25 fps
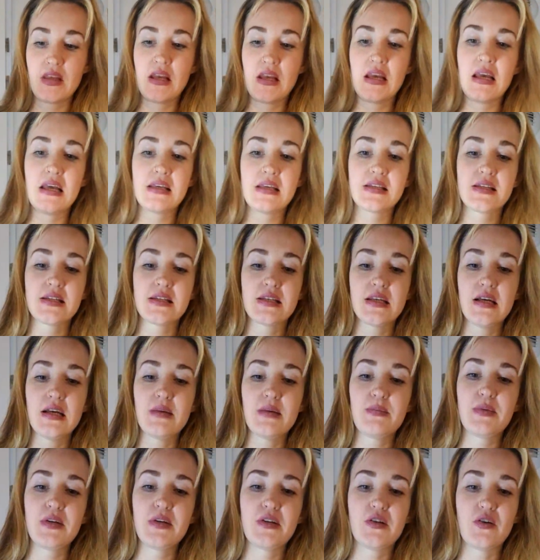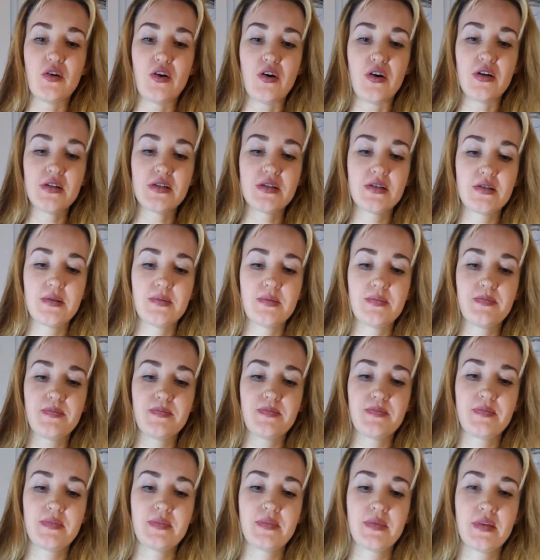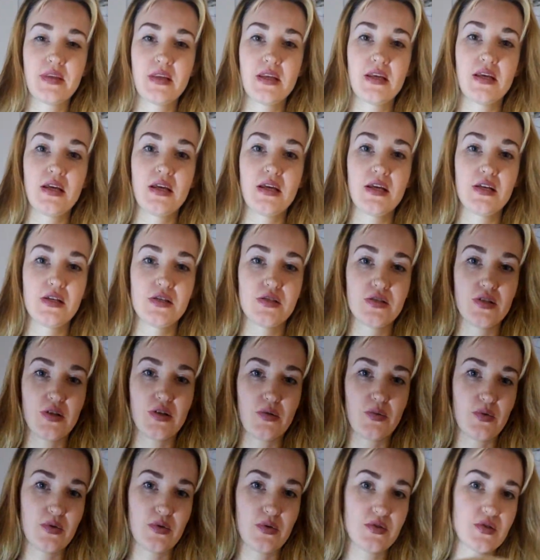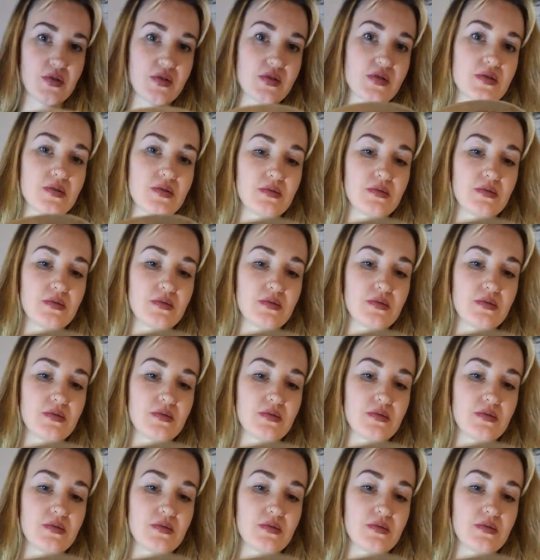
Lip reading: it's still a bit hot. So I will just